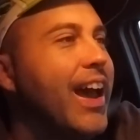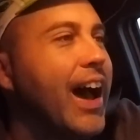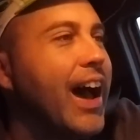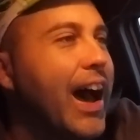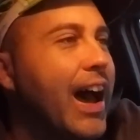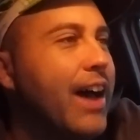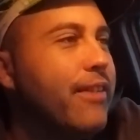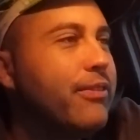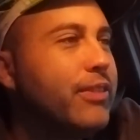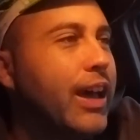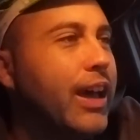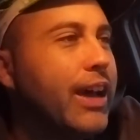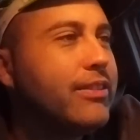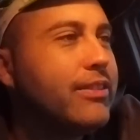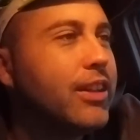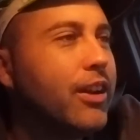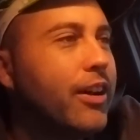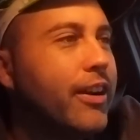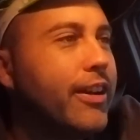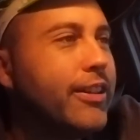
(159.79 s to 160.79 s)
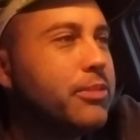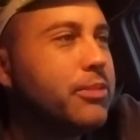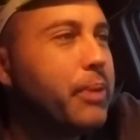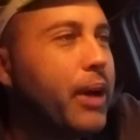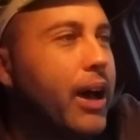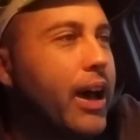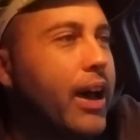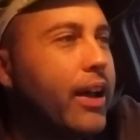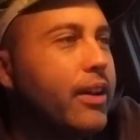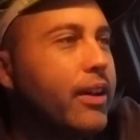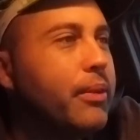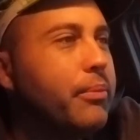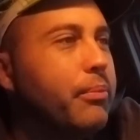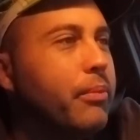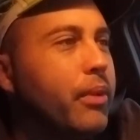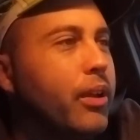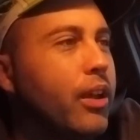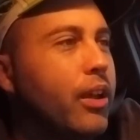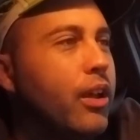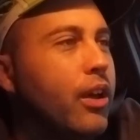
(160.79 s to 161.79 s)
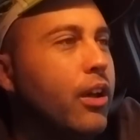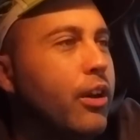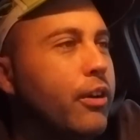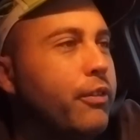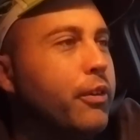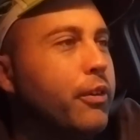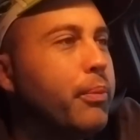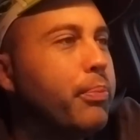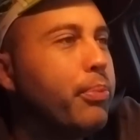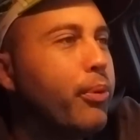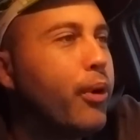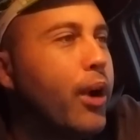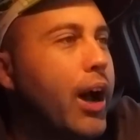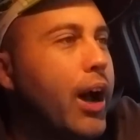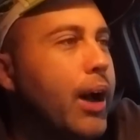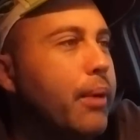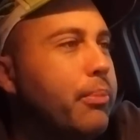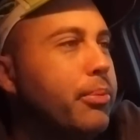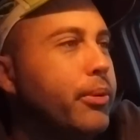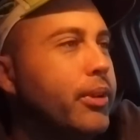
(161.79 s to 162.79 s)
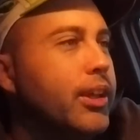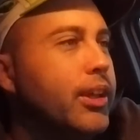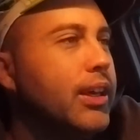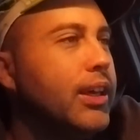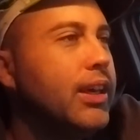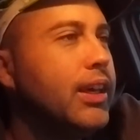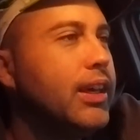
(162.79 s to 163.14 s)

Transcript: I've left it on its bottom for probably